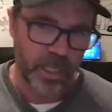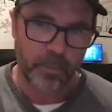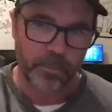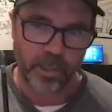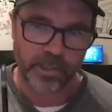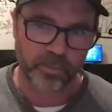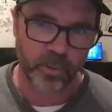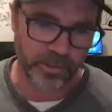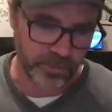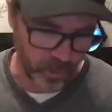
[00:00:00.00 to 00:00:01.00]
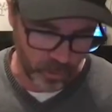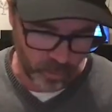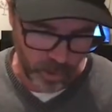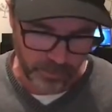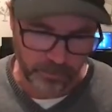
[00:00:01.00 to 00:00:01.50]
But I just want to talk
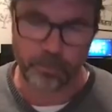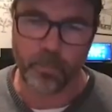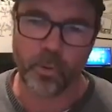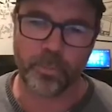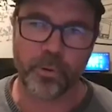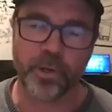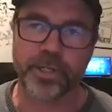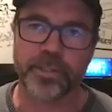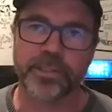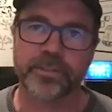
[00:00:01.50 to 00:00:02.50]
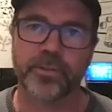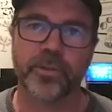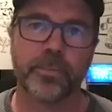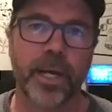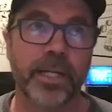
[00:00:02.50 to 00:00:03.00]
one more point. There's
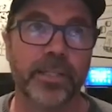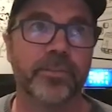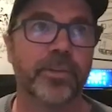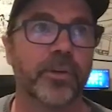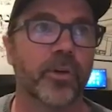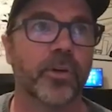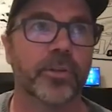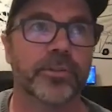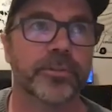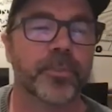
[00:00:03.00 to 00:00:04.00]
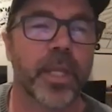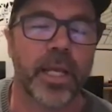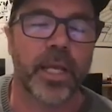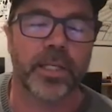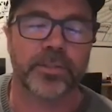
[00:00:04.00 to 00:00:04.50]
two parts to yours.
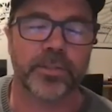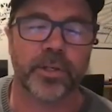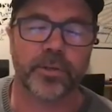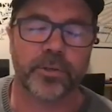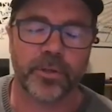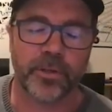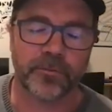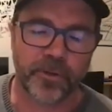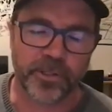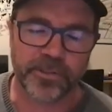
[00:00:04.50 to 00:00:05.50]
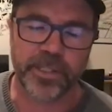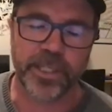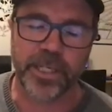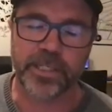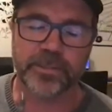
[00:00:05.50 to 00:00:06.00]
So the first
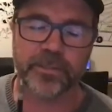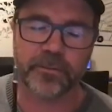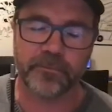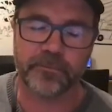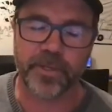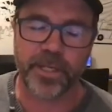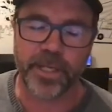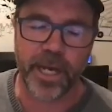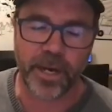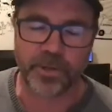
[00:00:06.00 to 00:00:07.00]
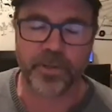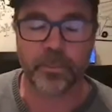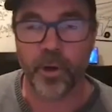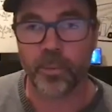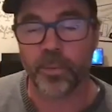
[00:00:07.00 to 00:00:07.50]
thing is VR at the
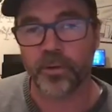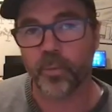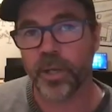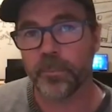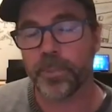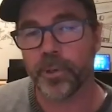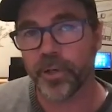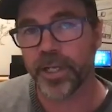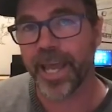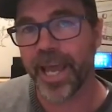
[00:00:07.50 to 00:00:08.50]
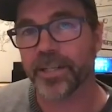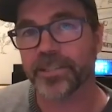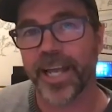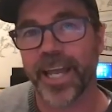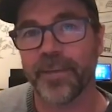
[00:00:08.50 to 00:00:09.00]
moment, we're building
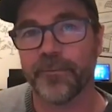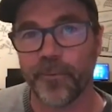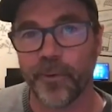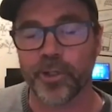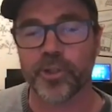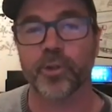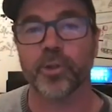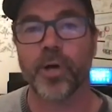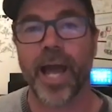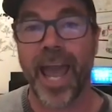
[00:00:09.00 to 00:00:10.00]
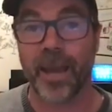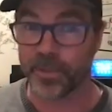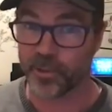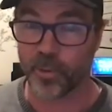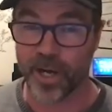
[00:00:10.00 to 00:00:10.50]
out a virtual
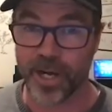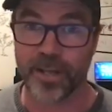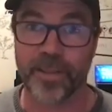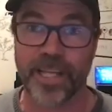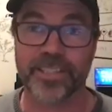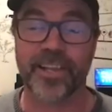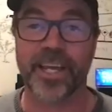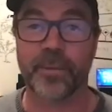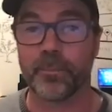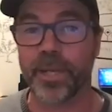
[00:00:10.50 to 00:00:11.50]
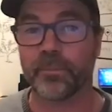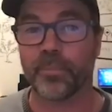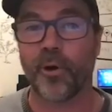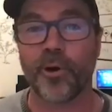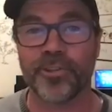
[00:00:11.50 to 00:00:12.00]
abattoir. That's like a meat
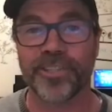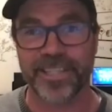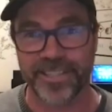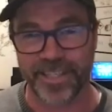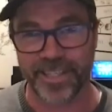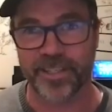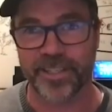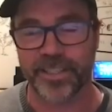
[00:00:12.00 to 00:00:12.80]
processing.